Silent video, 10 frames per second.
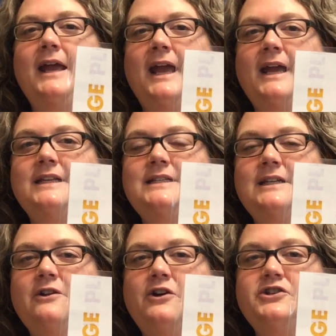hands
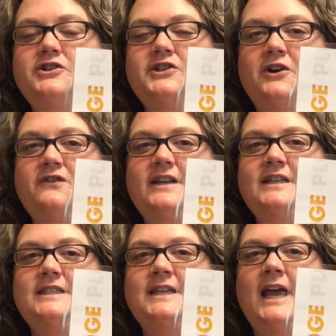to larger
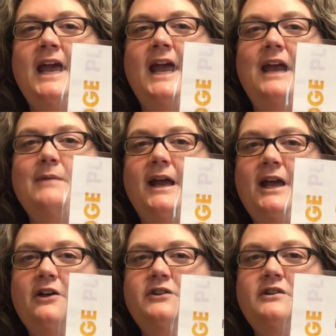service, and my
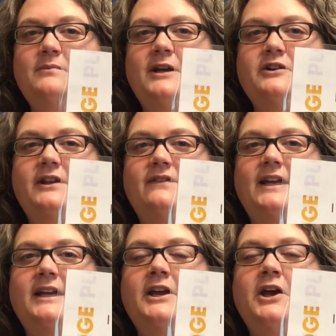health to better living,